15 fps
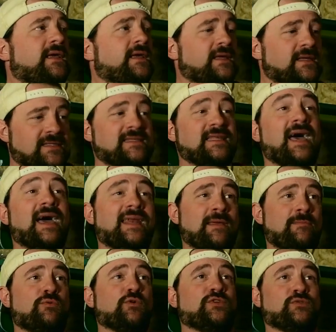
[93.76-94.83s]
is that a
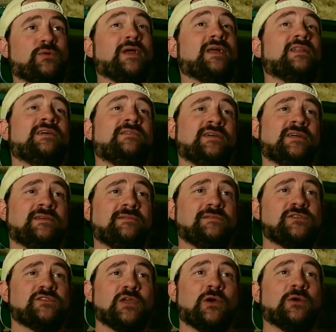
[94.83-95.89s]
portrayal of a
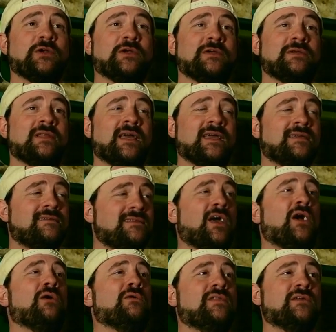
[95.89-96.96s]
stoner? Like, no.
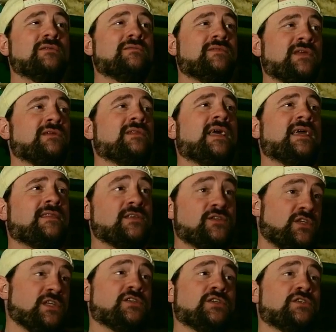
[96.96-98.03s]
They're like the
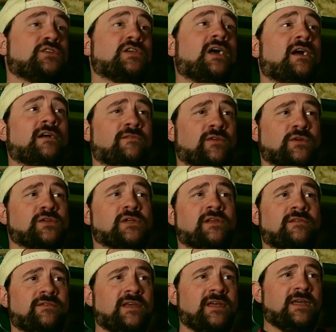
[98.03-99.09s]
Cheech and Chong version
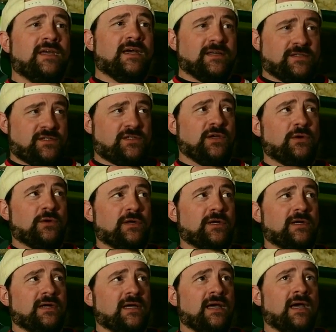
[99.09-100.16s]
of a
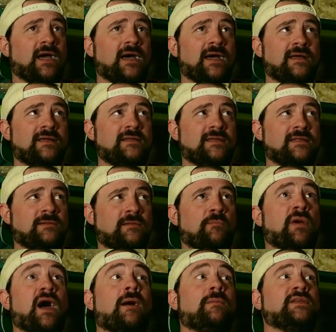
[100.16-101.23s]
stoner. The
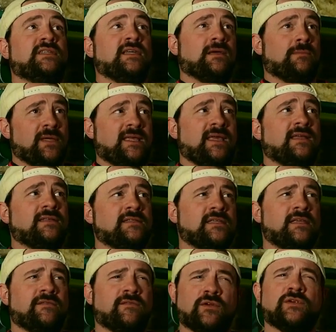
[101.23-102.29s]
Bob and Doug
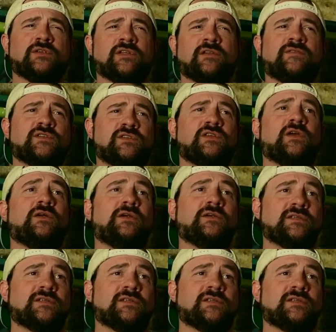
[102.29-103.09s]
McKenzie version of a stoner.